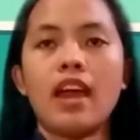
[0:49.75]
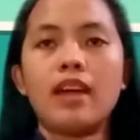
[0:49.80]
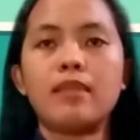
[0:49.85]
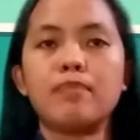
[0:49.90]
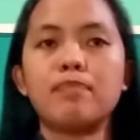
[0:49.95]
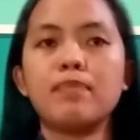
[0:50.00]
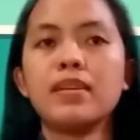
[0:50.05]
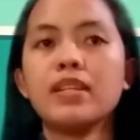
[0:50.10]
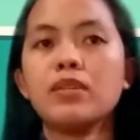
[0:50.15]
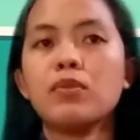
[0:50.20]

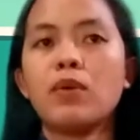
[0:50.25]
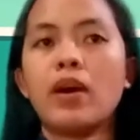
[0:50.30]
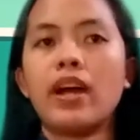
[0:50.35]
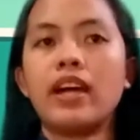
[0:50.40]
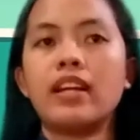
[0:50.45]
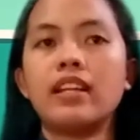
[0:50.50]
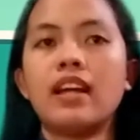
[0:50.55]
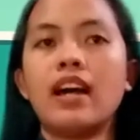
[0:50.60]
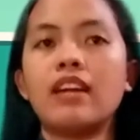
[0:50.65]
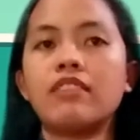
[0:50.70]
And
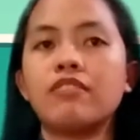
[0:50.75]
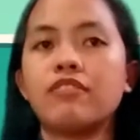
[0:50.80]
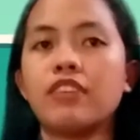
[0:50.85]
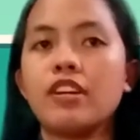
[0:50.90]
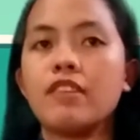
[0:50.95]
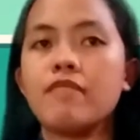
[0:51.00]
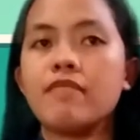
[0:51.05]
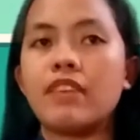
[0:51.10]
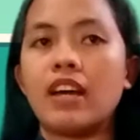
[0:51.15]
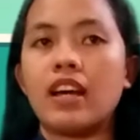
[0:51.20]
meanwhile,
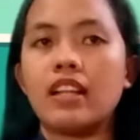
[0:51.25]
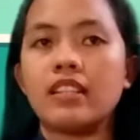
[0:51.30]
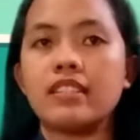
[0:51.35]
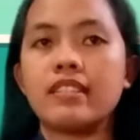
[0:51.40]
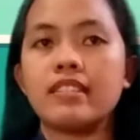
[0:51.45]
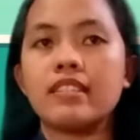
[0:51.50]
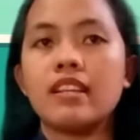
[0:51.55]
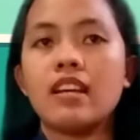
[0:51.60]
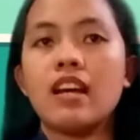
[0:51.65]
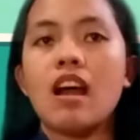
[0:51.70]
adverbials